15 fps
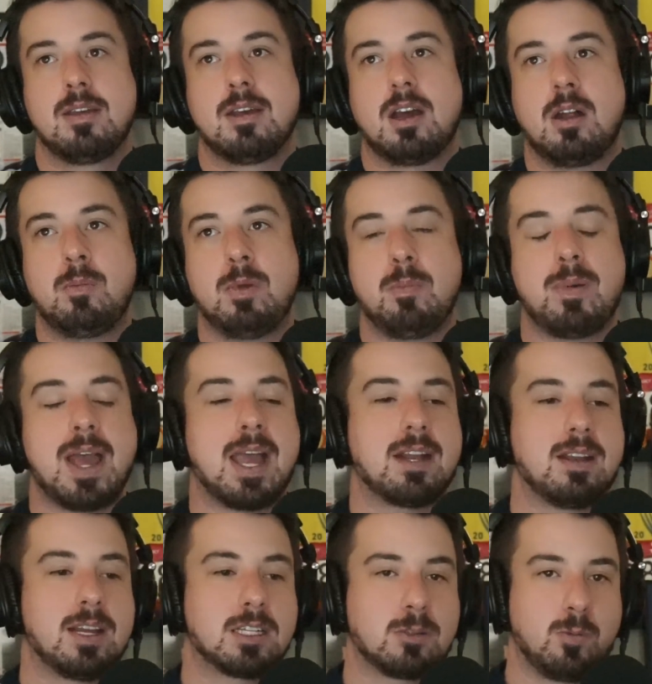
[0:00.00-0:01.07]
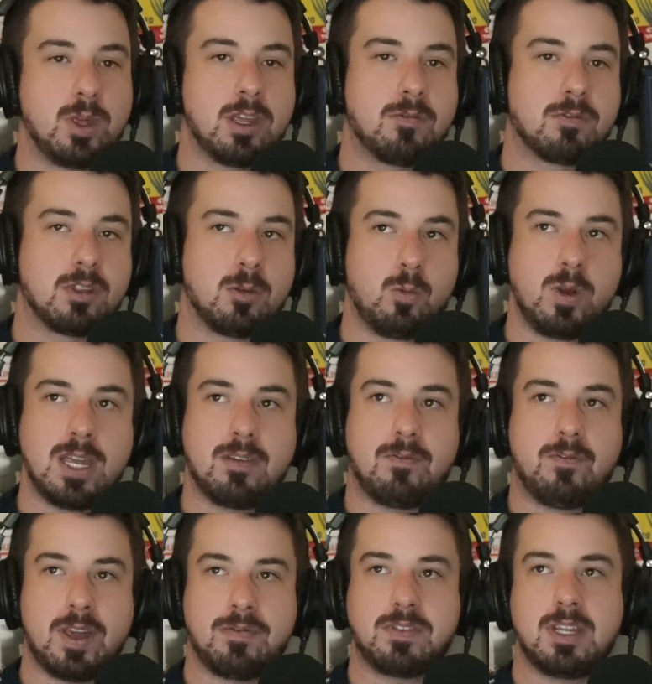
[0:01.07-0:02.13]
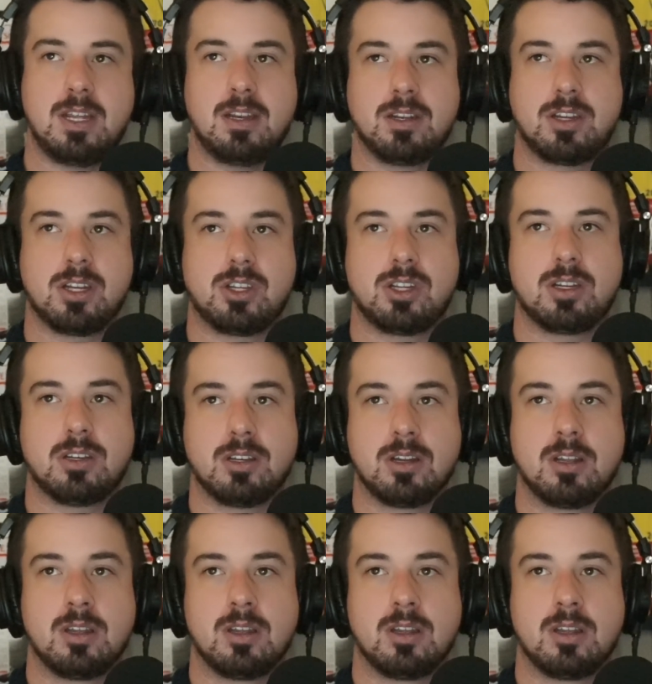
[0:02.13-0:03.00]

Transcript: I'll be back next week for the Week 15 edition